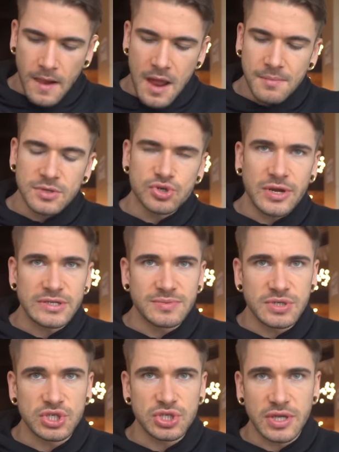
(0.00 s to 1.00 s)
I'm gonna try
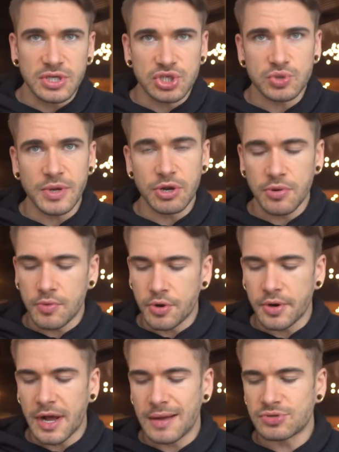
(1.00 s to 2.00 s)
some of these like, sweeter,
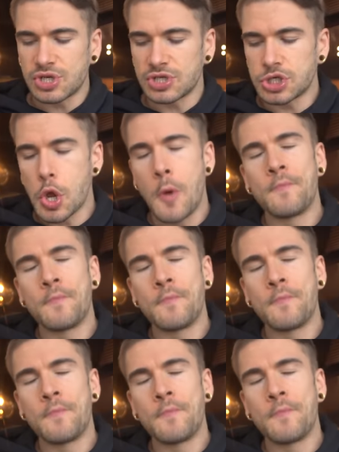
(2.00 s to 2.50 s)
more options.